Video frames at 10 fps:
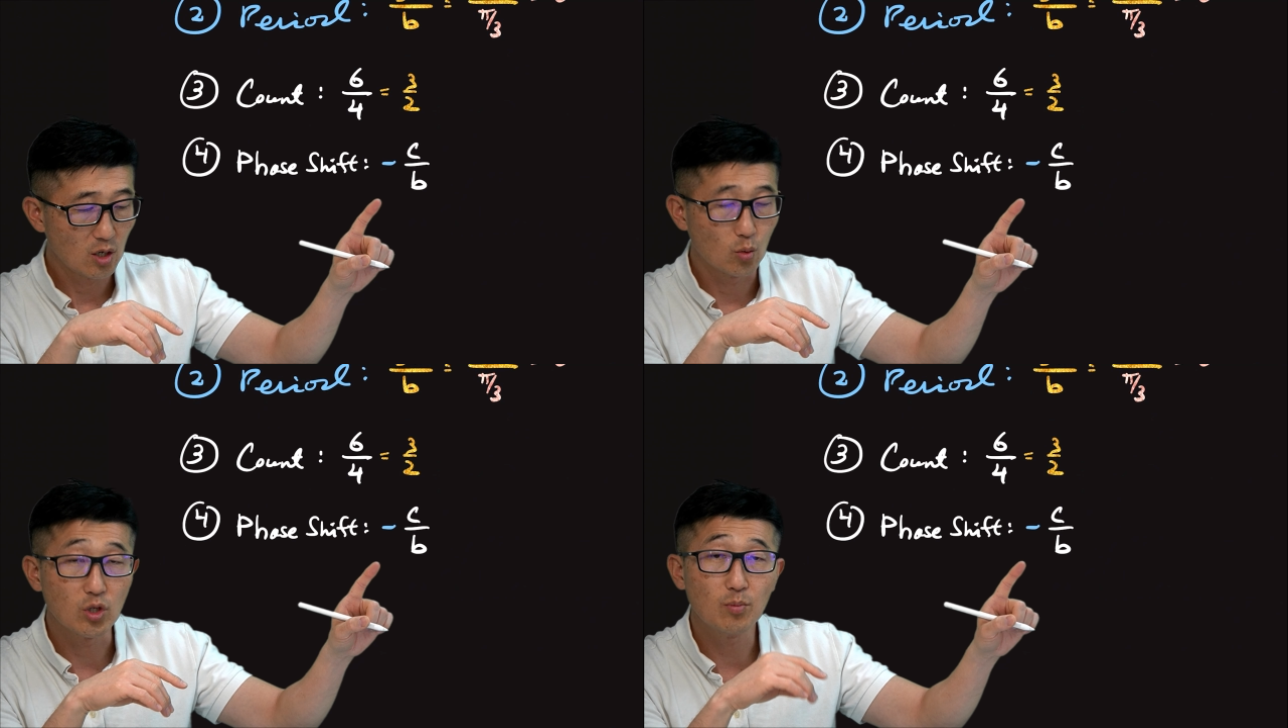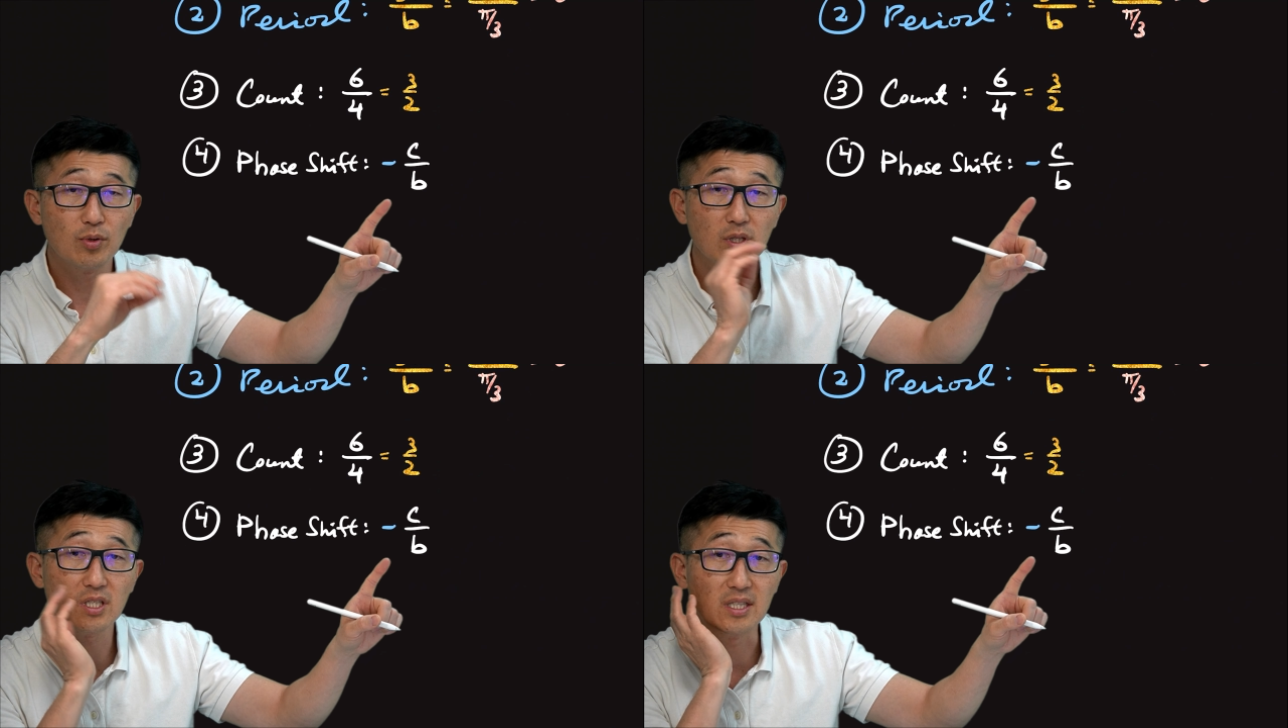When you
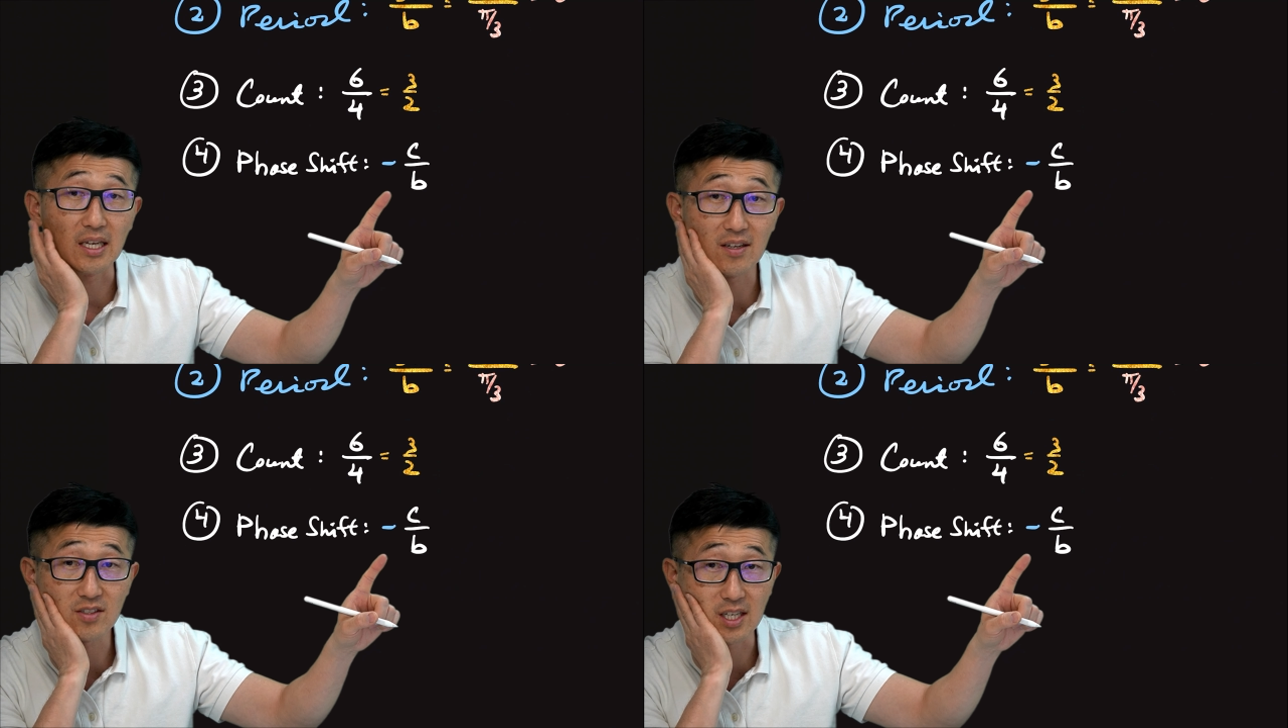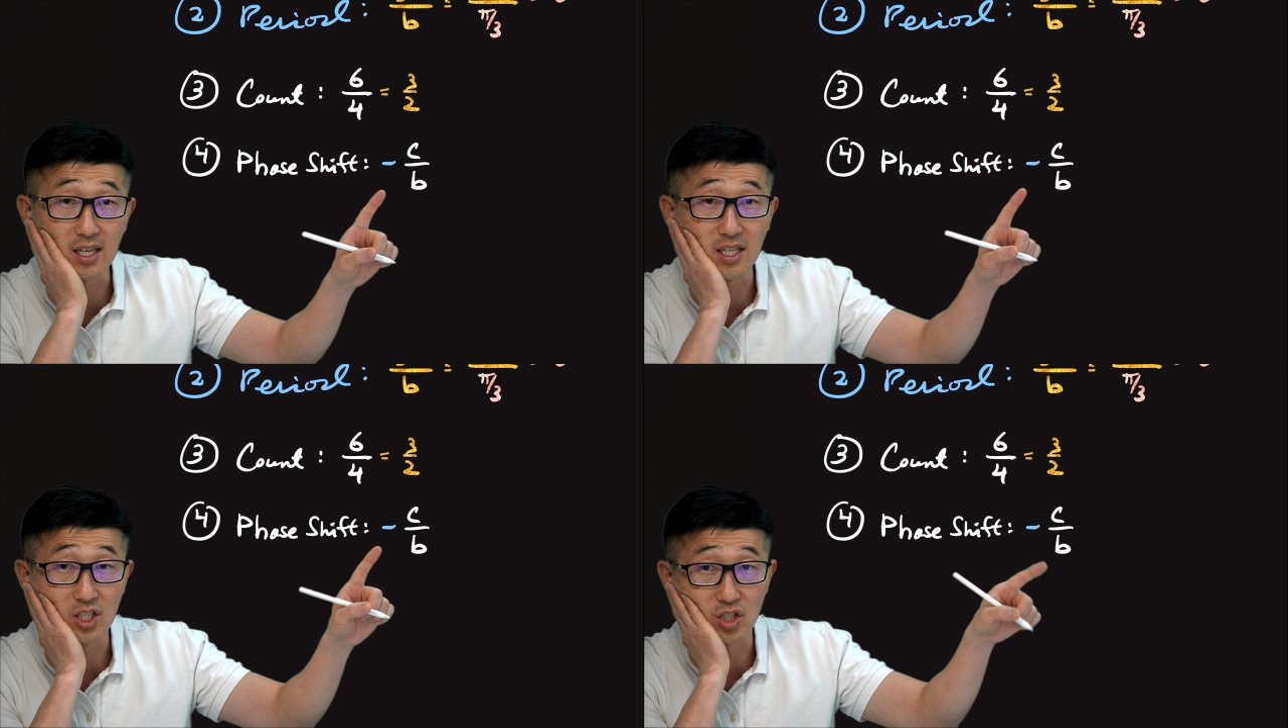put this negative
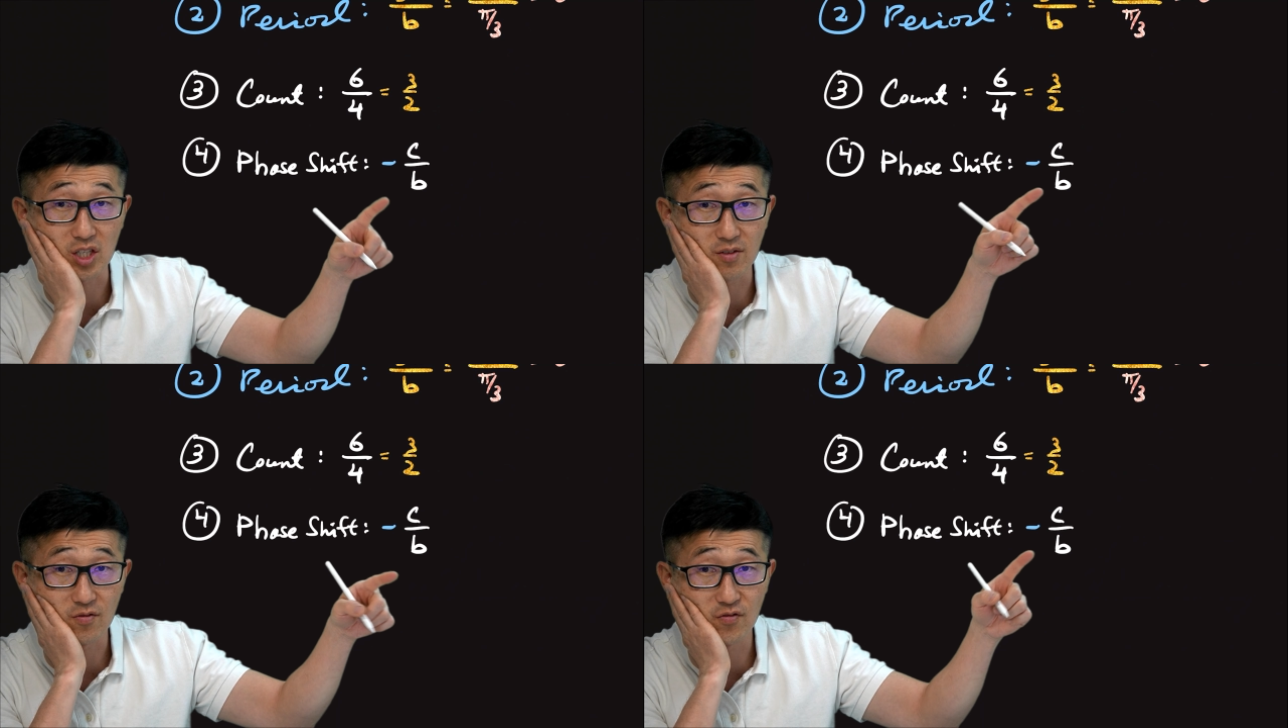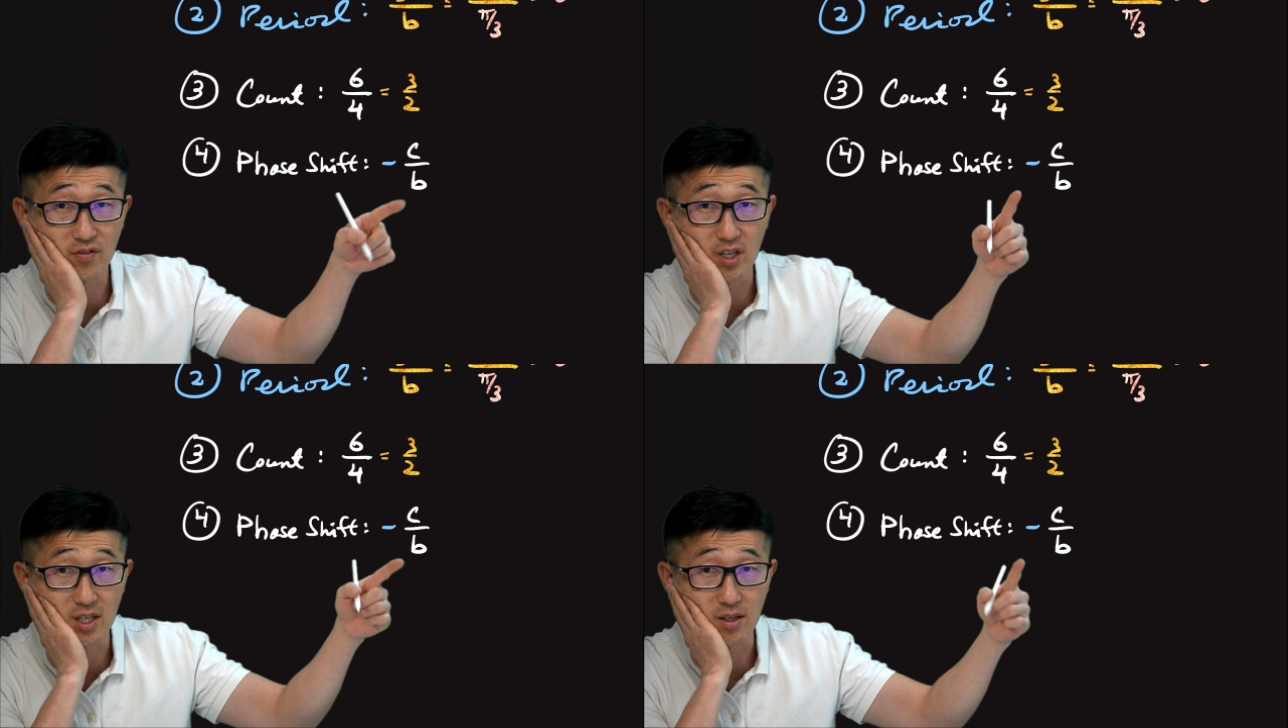sign and just
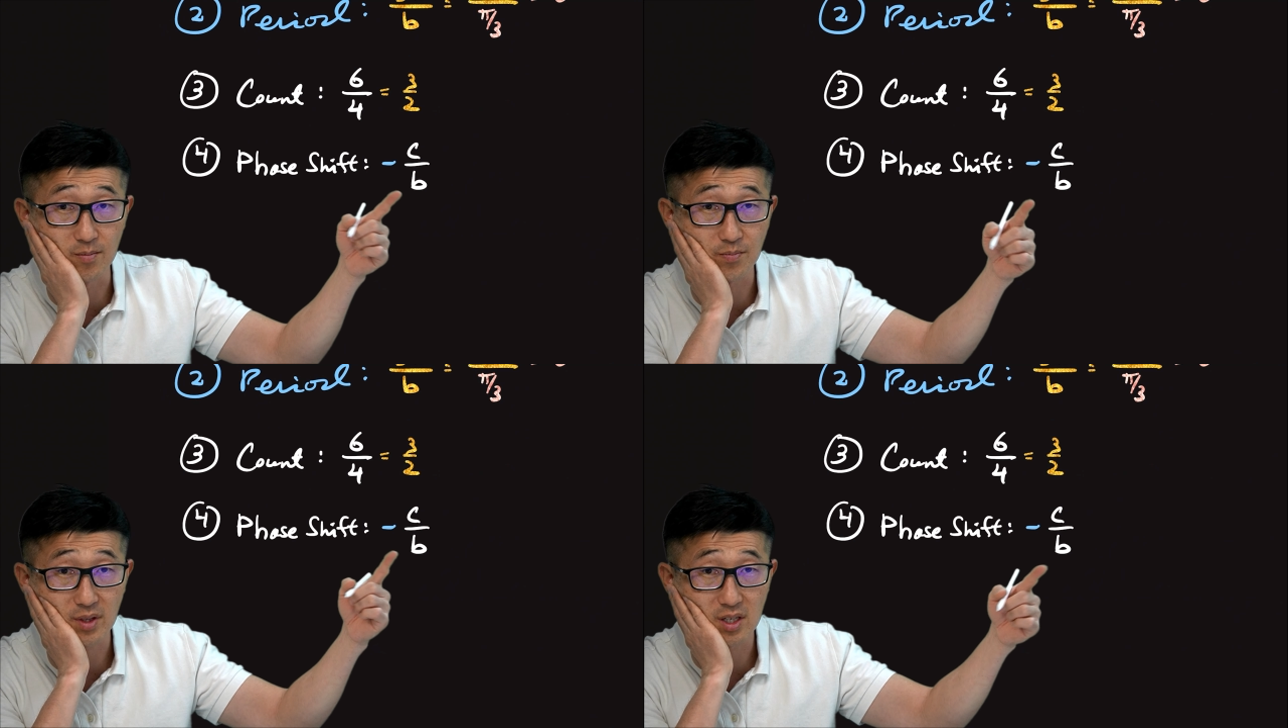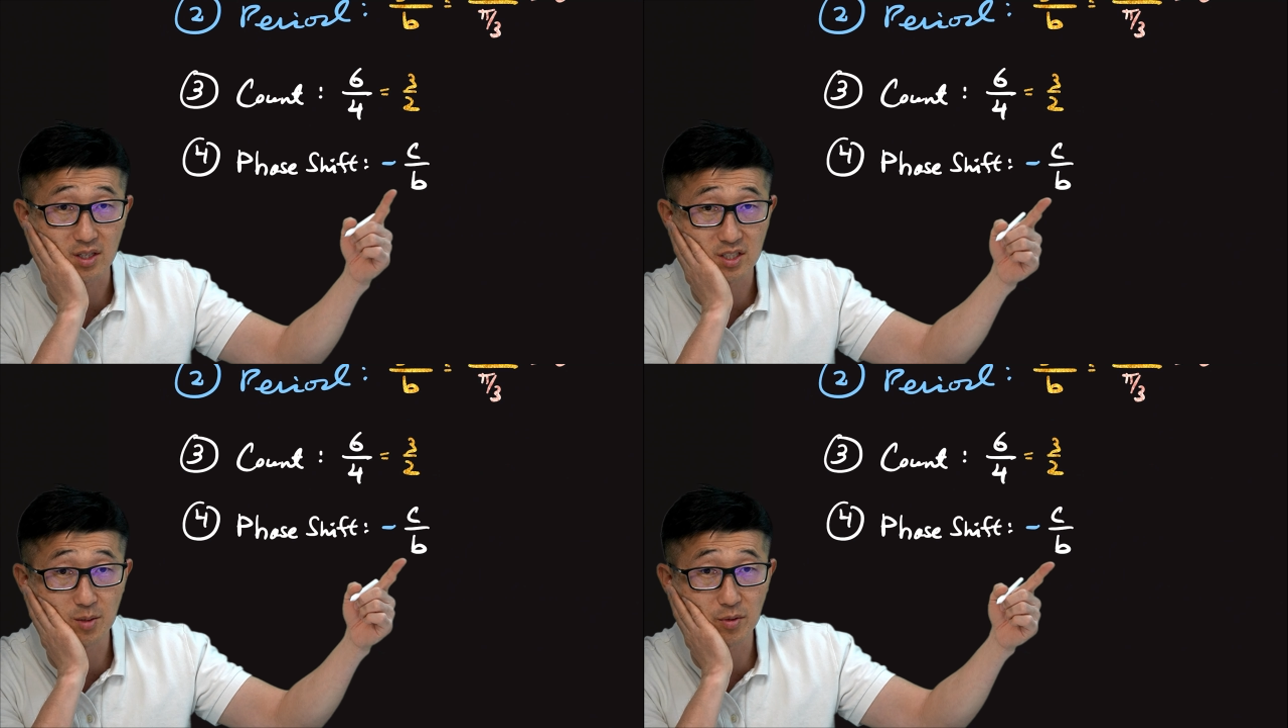
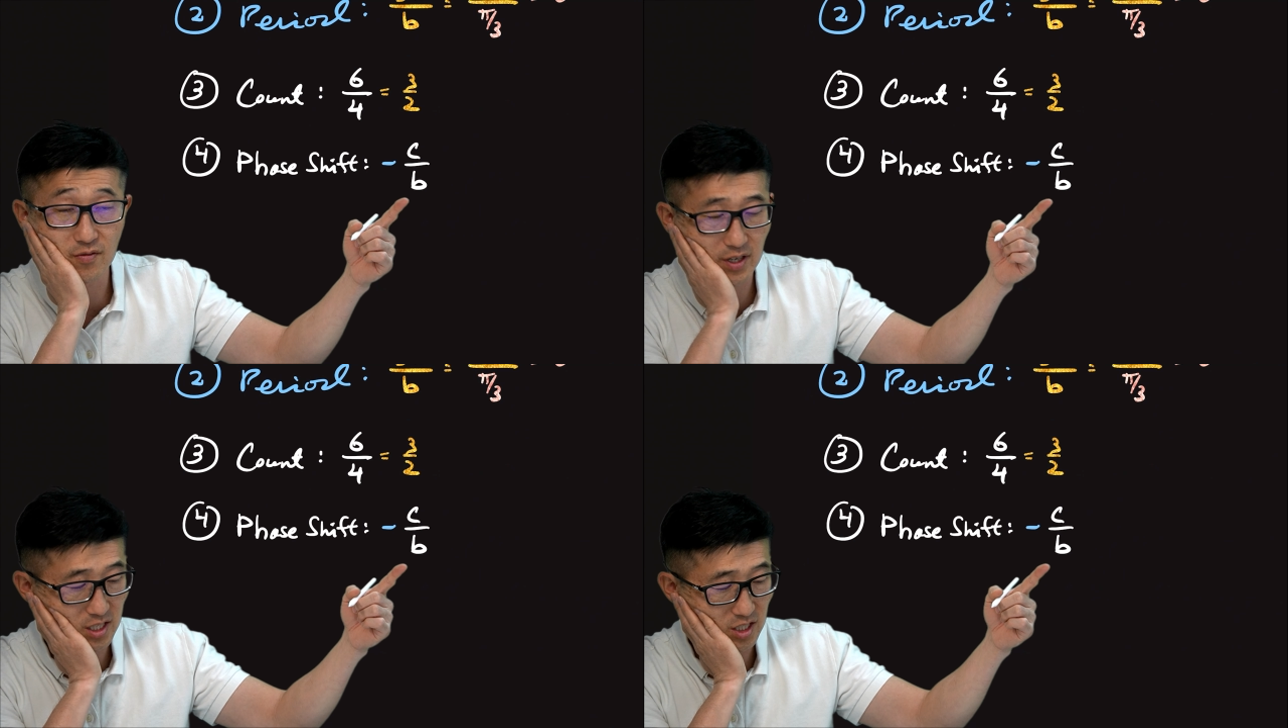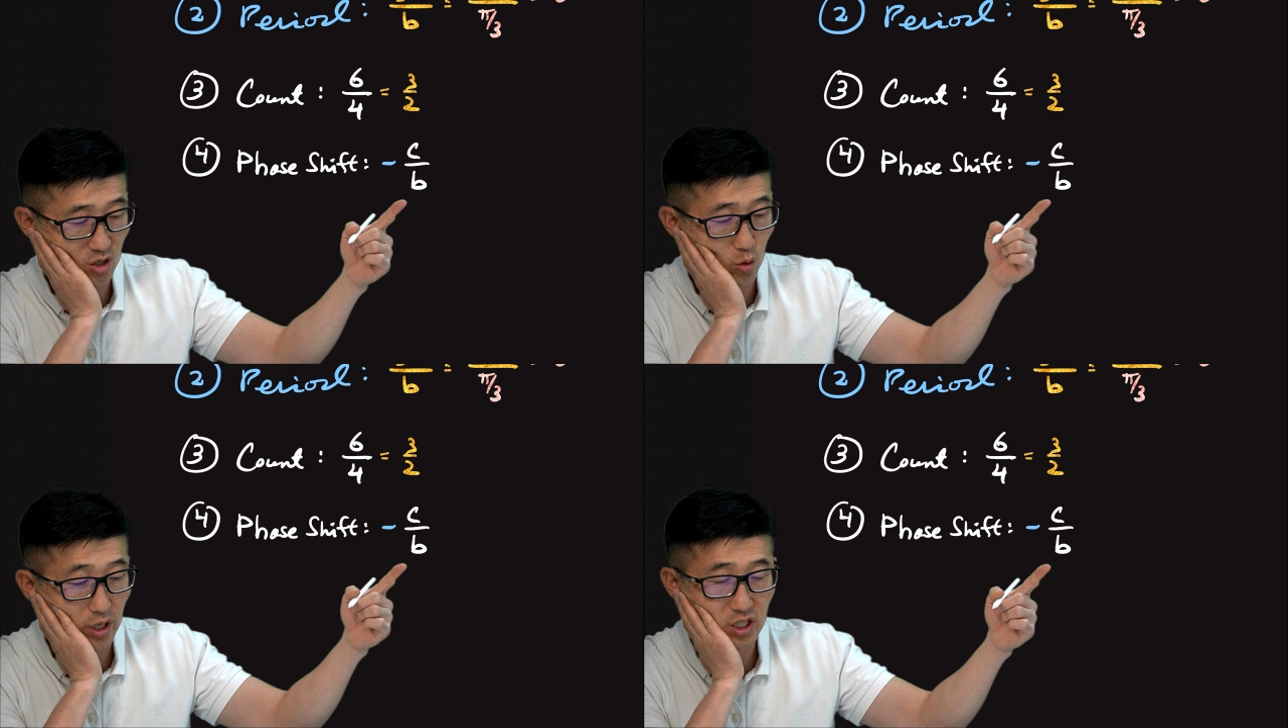simplify this
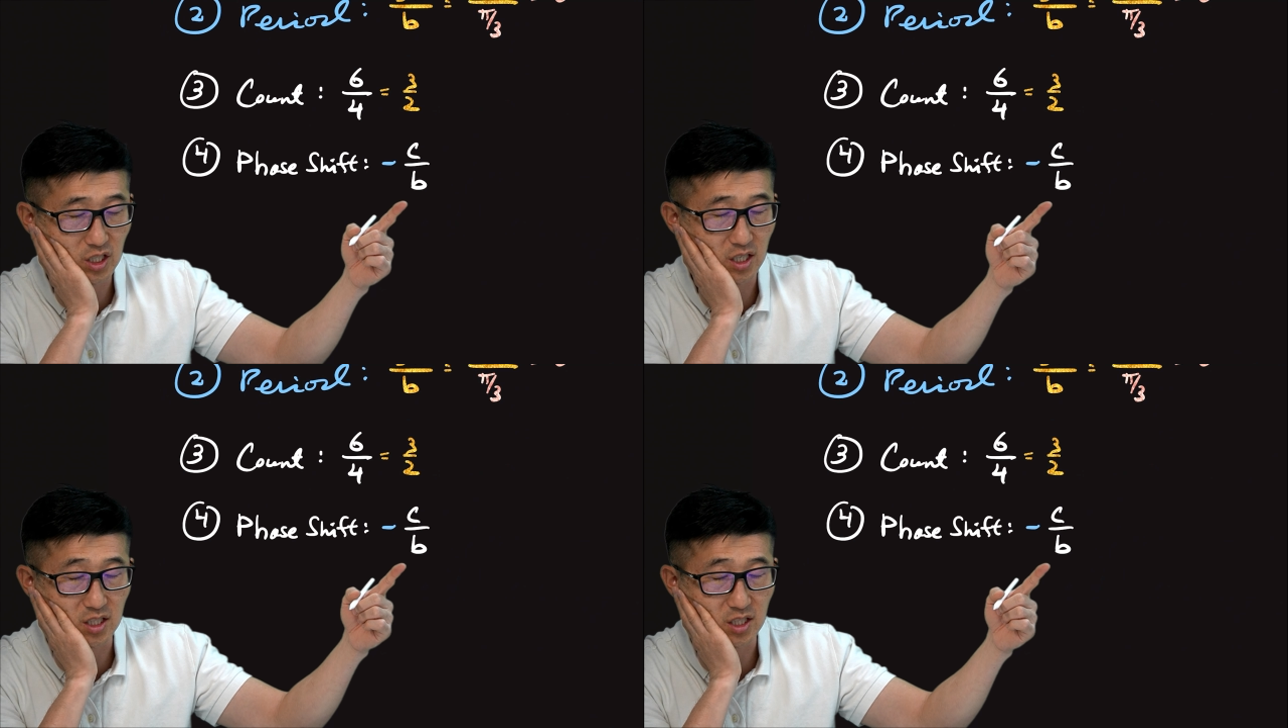equation,